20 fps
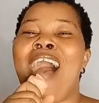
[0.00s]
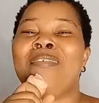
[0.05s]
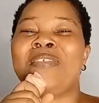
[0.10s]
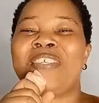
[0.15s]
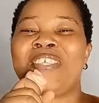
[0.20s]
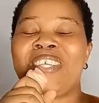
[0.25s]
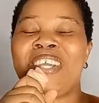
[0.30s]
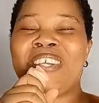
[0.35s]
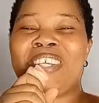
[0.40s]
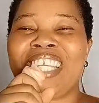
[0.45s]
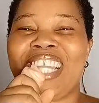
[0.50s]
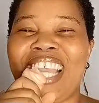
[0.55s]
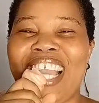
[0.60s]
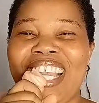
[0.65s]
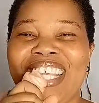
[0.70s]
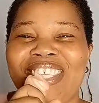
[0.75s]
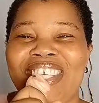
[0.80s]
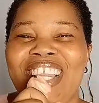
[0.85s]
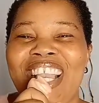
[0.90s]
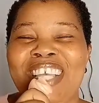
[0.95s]
i'm sorry
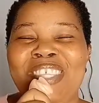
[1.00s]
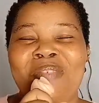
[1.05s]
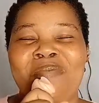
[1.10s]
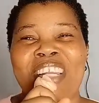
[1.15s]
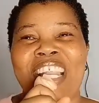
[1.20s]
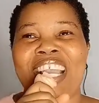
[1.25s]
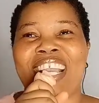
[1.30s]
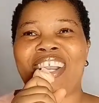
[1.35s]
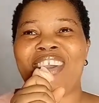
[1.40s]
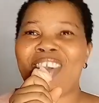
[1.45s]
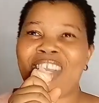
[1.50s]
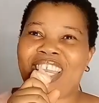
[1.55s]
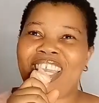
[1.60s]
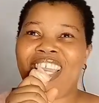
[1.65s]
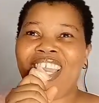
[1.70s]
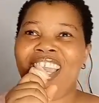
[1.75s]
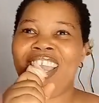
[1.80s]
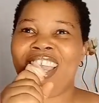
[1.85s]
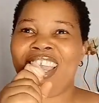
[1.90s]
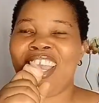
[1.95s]
guys you guys will be like
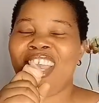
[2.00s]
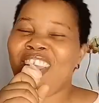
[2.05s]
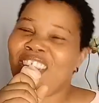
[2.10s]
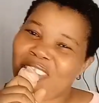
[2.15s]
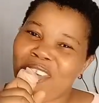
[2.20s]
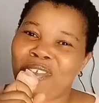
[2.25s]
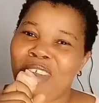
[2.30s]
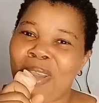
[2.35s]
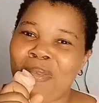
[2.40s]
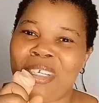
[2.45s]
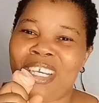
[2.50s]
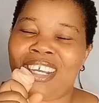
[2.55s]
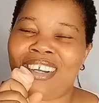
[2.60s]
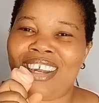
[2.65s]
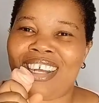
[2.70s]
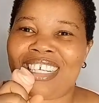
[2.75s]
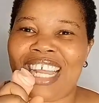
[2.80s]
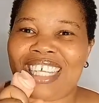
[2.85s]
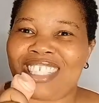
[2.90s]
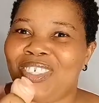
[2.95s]
okay you've not been
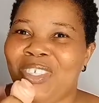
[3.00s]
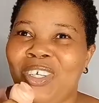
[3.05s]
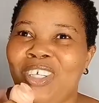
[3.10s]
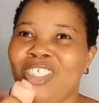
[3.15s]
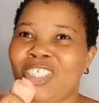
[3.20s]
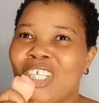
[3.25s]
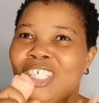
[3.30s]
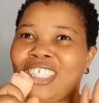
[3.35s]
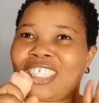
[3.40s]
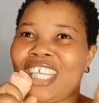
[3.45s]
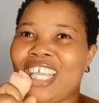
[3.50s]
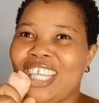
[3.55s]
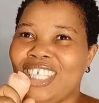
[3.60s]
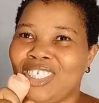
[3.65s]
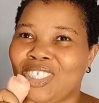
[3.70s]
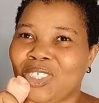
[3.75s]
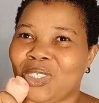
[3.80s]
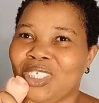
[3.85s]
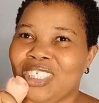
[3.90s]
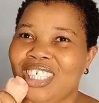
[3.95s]
around and you're just
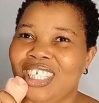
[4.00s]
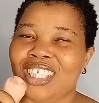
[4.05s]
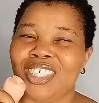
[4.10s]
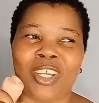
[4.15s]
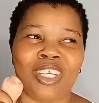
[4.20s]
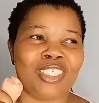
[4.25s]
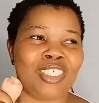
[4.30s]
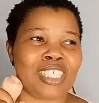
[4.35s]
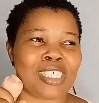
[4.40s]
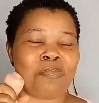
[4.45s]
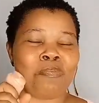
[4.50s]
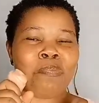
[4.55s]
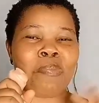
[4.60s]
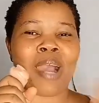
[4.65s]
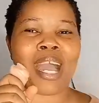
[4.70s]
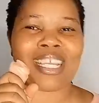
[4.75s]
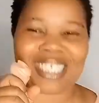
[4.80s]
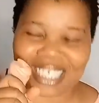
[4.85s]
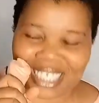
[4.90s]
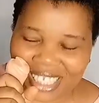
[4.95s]
intruding you're just
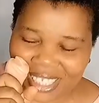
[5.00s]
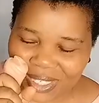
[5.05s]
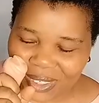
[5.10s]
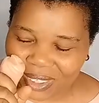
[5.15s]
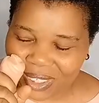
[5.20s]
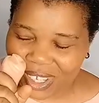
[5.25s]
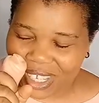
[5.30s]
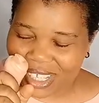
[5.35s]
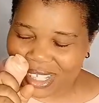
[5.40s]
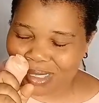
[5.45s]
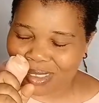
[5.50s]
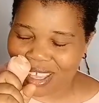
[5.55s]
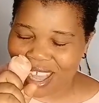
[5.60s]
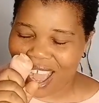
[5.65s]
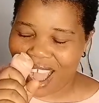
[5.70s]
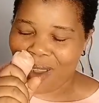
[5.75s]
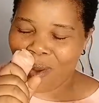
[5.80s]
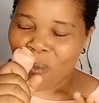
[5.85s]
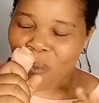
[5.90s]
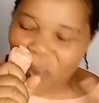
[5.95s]
bashing in on us
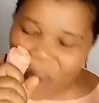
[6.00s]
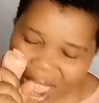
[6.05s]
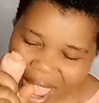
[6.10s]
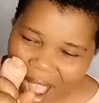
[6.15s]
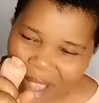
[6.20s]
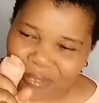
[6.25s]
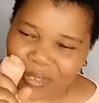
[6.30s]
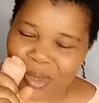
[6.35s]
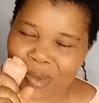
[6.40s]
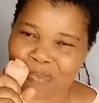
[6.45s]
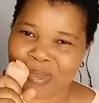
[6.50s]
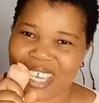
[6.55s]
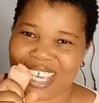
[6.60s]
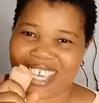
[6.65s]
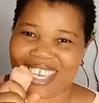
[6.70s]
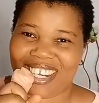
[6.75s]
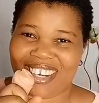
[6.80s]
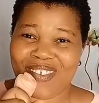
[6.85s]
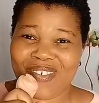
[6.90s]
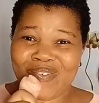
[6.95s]
where have you
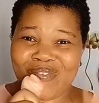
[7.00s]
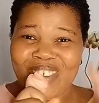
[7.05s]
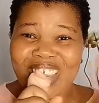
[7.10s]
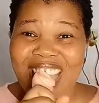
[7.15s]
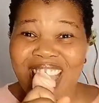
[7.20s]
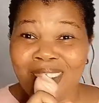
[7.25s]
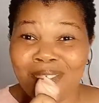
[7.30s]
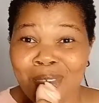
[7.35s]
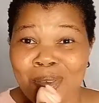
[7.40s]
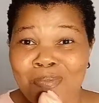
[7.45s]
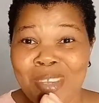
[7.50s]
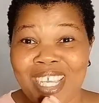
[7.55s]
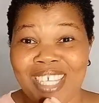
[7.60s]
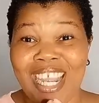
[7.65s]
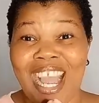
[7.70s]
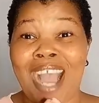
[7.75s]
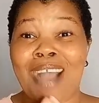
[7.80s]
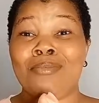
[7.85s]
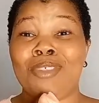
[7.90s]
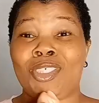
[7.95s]
been where have you
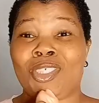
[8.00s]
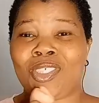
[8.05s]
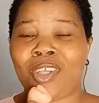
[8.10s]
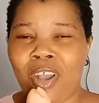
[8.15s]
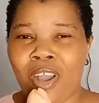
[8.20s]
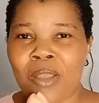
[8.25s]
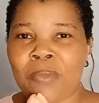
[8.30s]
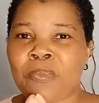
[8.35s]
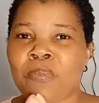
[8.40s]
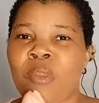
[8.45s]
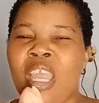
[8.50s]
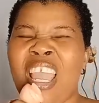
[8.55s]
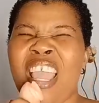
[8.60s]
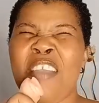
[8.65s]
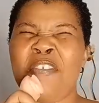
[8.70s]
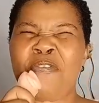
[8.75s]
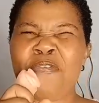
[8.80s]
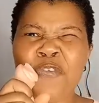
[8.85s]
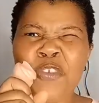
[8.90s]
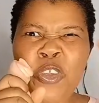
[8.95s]
been i'm sure
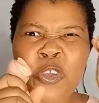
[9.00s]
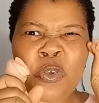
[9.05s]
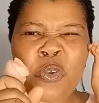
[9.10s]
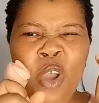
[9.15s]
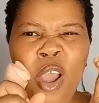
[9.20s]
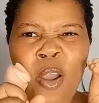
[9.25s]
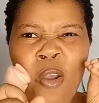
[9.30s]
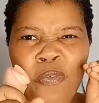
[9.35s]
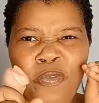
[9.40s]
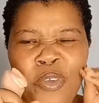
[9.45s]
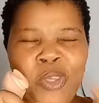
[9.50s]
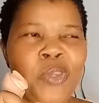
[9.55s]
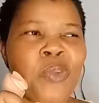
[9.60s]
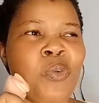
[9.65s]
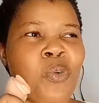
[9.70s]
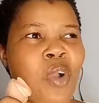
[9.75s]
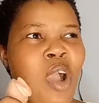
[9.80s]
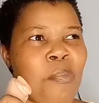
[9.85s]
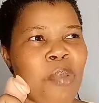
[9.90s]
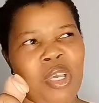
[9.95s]
a few of
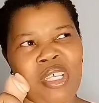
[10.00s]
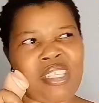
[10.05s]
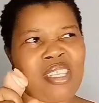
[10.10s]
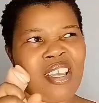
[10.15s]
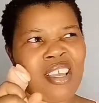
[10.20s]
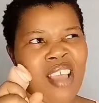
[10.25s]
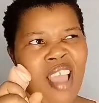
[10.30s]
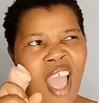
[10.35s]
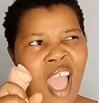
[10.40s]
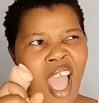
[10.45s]
you because